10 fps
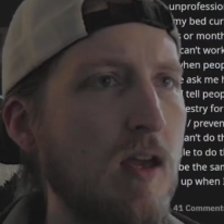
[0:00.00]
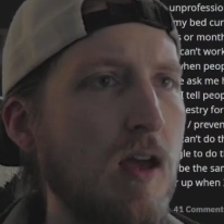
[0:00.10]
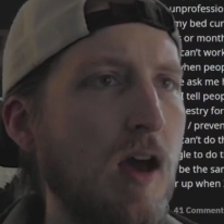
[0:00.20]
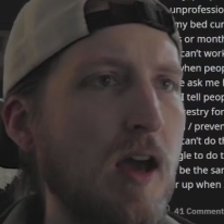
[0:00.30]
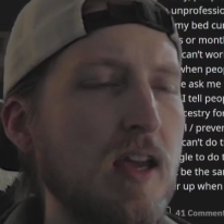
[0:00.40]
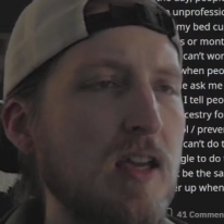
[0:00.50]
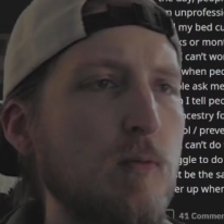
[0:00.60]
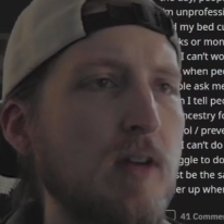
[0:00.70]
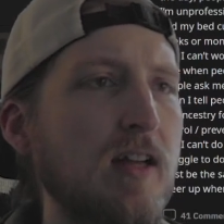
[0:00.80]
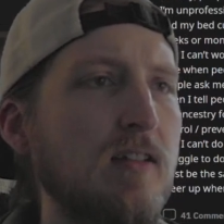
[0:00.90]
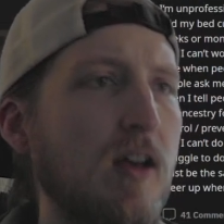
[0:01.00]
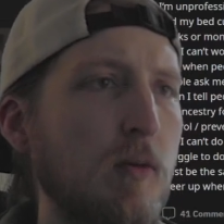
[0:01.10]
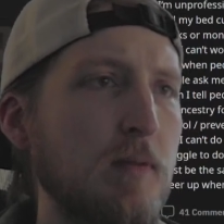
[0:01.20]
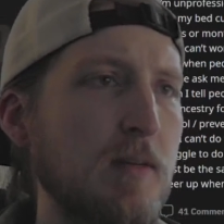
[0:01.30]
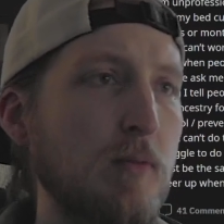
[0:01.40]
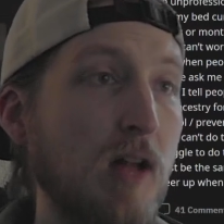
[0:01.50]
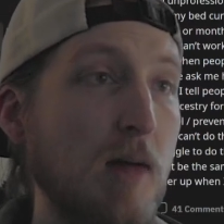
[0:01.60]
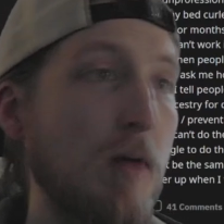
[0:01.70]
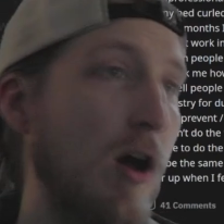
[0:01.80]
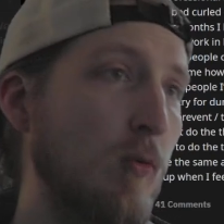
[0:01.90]
I hate when I tell people
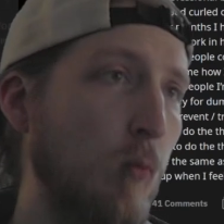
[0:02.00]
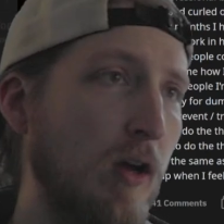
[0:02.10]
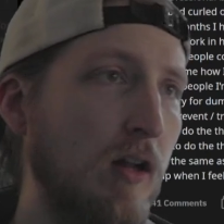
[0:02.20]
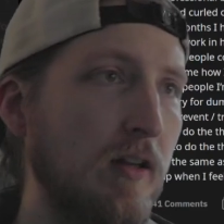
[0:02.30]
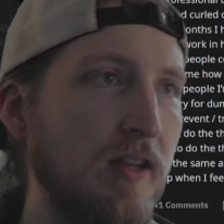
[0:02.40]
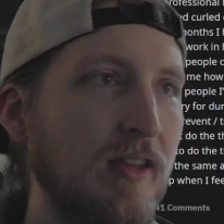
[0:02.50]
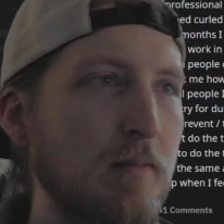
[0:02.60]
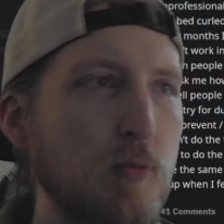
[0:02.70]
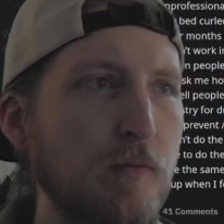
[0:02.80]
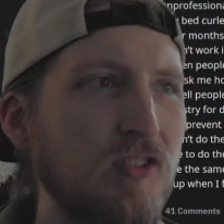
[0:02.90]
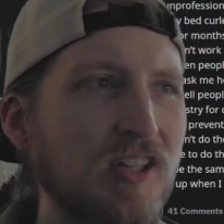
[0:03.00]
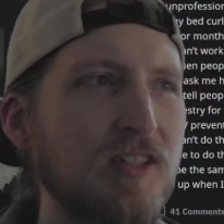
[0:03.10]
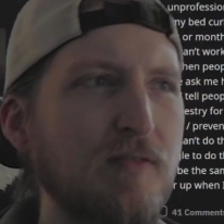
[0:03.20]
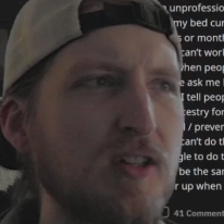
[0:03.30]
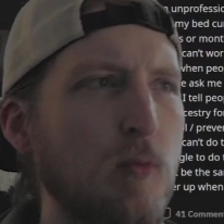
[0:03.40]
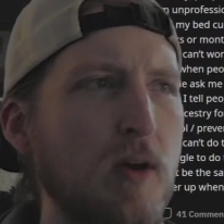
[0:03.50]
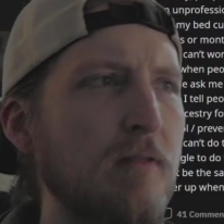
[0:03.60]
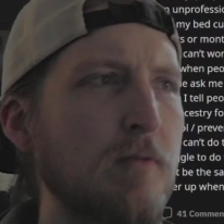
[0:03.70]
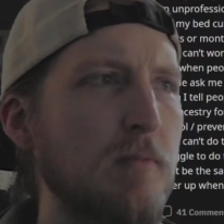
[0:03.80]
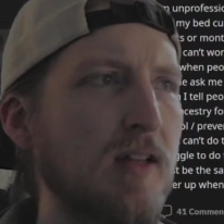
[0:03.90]
I'm unwell and they move 6 feet away
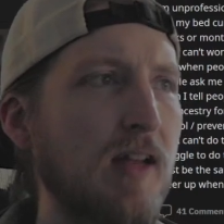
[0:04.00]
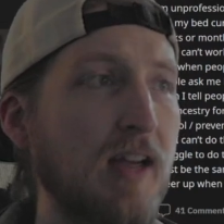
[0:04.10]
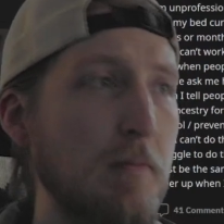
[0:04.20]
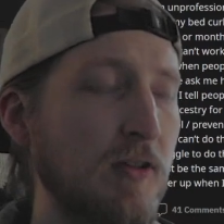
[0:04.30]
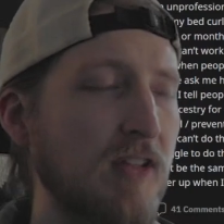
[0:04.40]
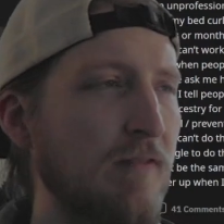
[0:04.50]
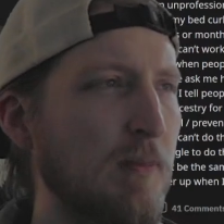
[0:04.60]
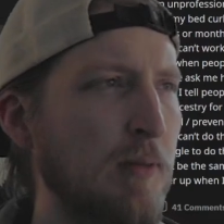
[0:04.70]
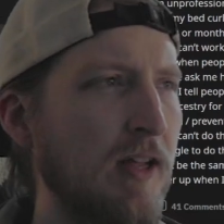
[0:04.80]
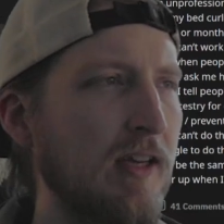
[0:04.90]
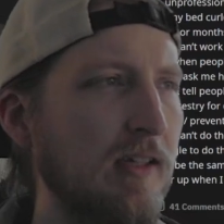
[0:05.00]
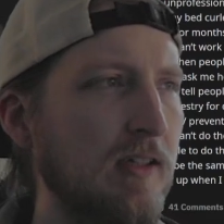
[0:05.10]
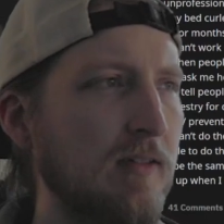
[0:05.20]
from me like I must have the plague.